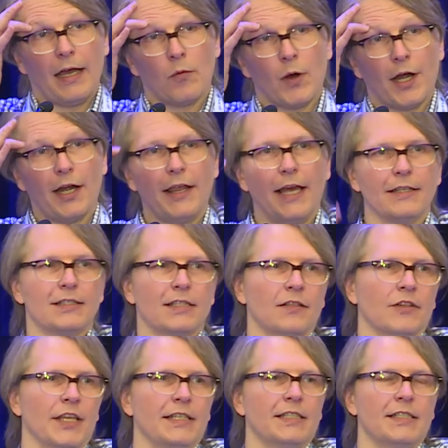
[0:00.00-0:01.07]
where that sort
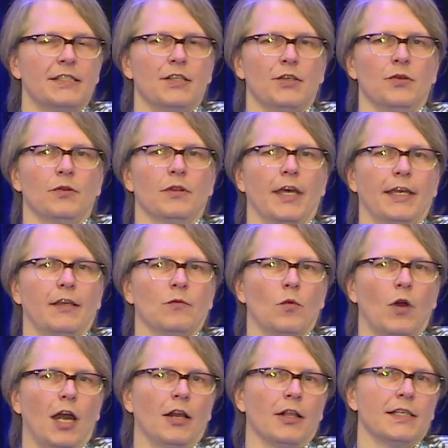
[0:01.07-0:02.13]
of leads into, in
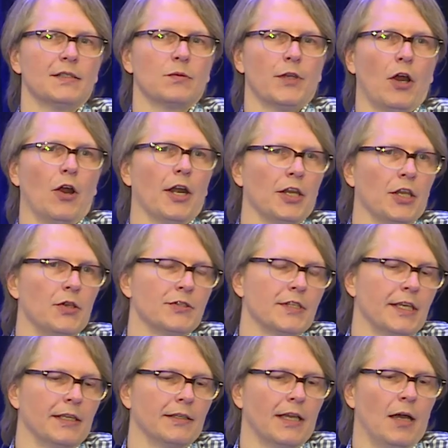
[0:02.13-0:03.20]
wireless, we are
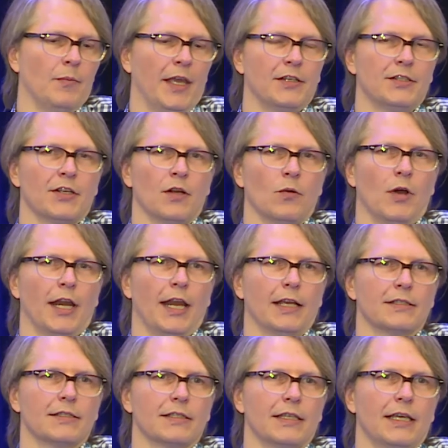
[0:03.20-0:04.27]
using
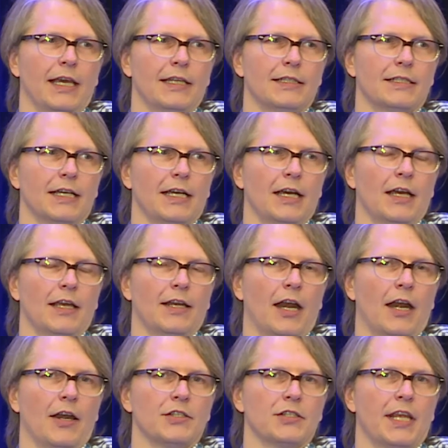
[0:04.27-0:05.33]
82.1x in
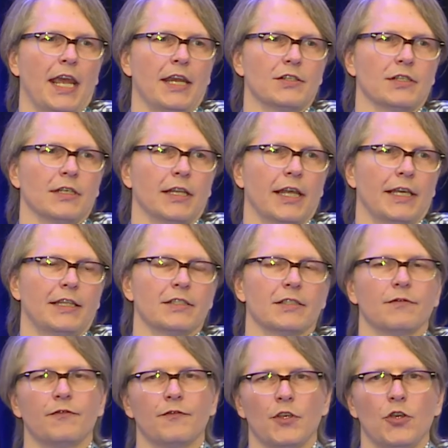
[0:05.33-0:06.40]
higher education. And there's
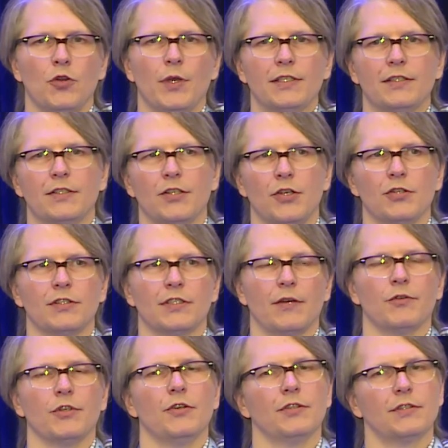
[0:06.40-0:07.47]
a few institutions that
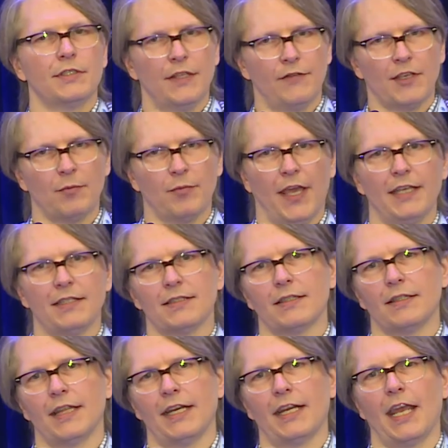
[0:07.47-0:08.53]
will use
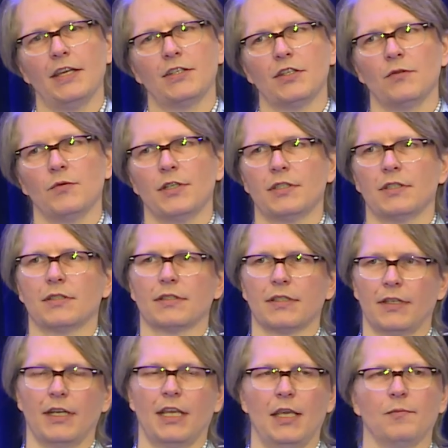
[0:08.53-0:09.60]
certificate-based authentication, which is
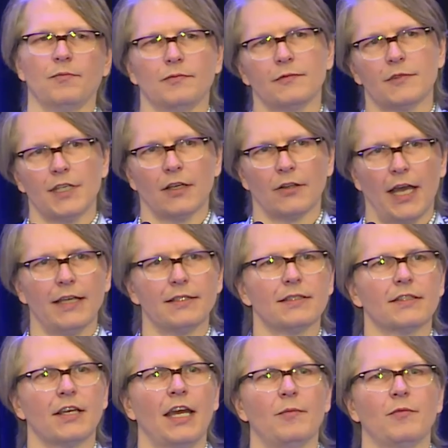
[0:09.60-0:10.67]

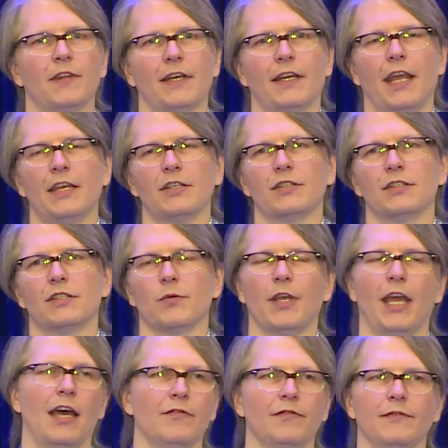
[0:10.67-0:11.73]
TLS type authentication. So we
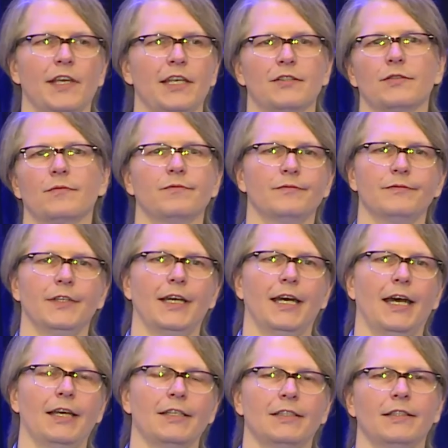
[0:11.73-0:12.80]
have each
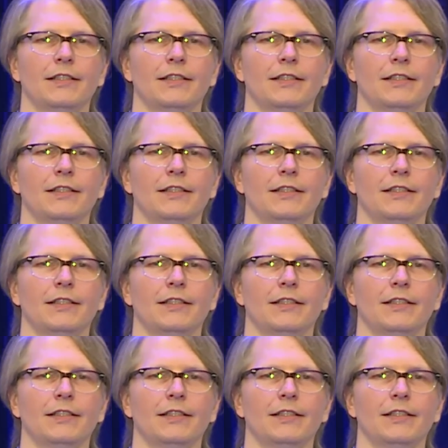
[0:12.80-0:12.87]
a